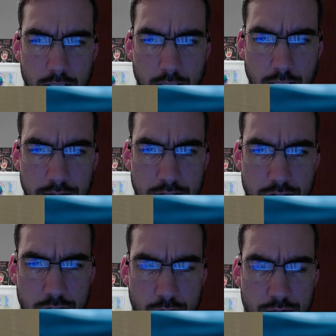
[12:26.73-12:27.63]
And this
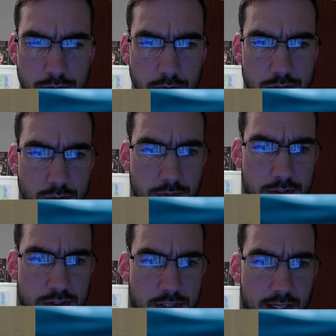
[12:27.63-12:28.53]
shows a very sort of
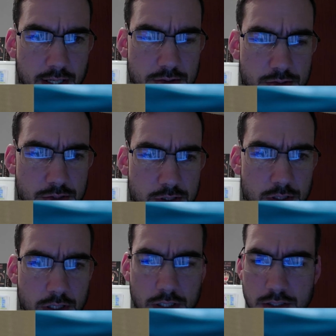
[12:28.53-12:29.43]
intense
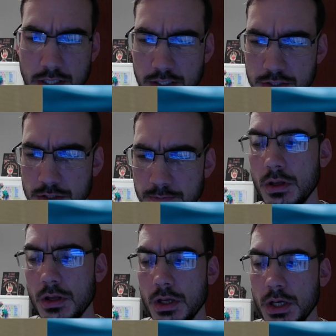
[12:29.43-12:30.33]
nature.
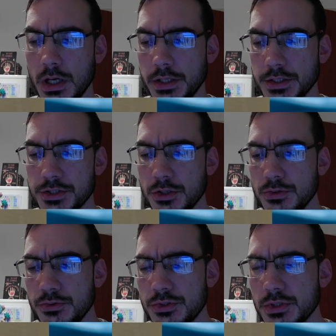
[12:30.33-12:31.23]
It
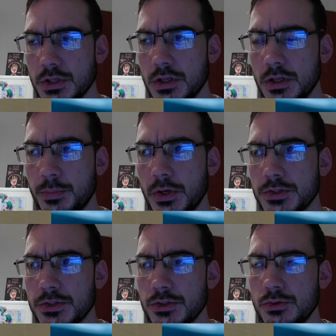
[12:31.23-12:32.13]
shows a
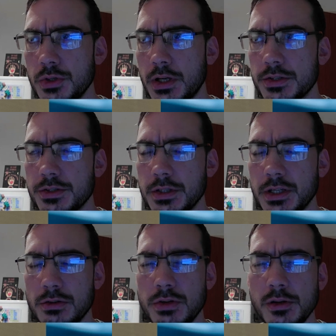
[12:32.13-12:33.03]
person who has an
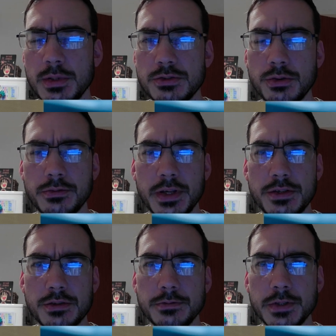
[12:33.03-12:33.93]
incredibly sort of
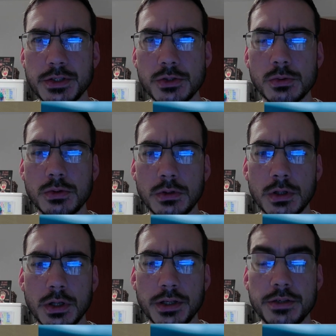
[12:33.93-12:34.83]

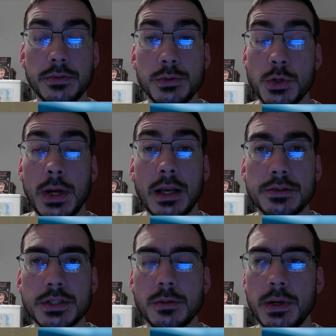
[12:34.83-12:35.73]

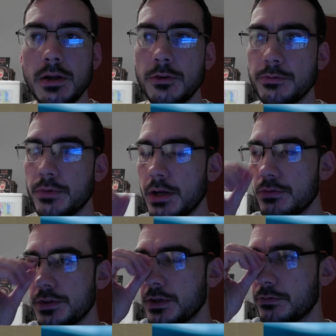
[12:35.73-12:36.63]
individuality about them.
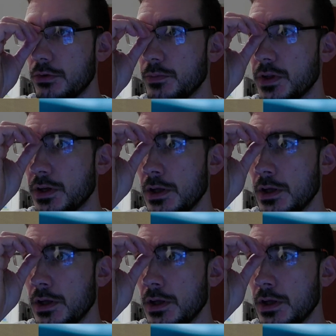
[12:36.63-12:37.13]
Everything from